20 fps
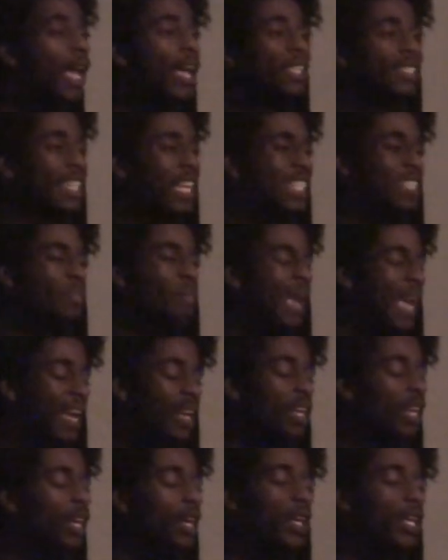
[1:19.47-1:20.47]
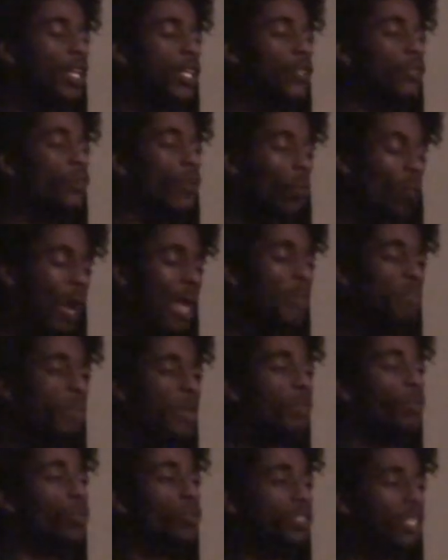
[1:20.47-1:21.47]
Says, manhood is for white
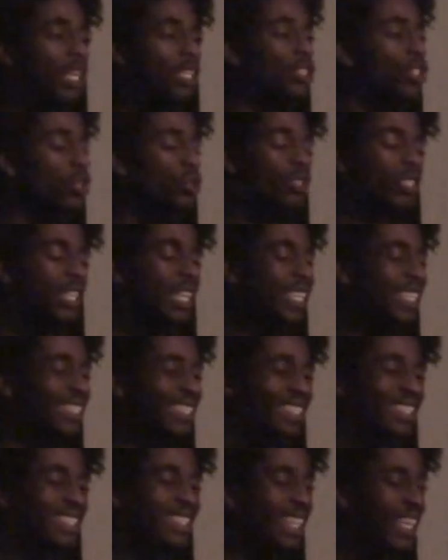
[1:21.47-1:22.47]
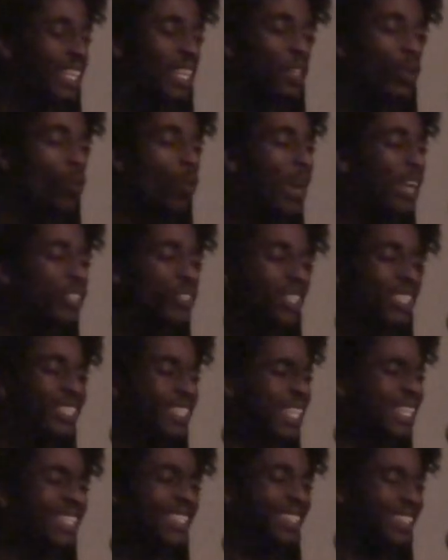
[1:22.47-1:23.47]
people. Says, your skin is a sin and the wage of
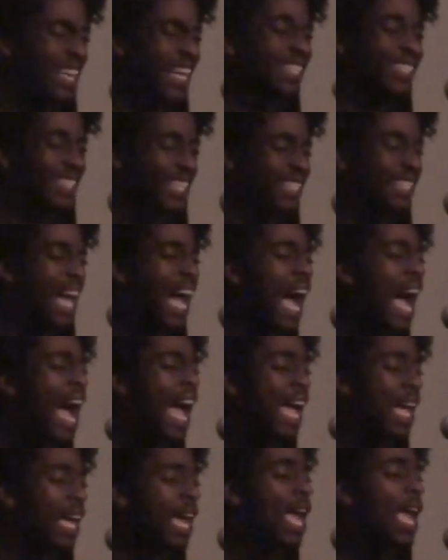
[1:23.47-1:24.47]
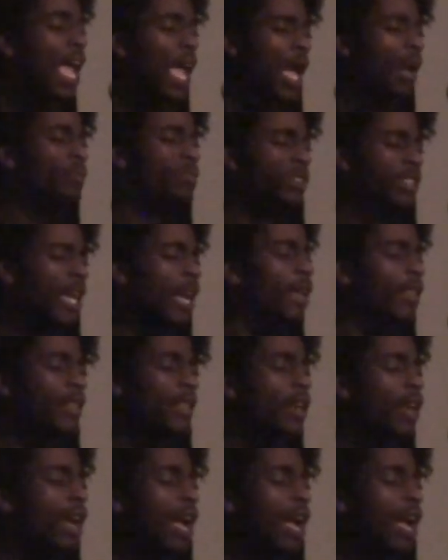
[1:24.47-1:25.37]
sin is death. Says, I am death.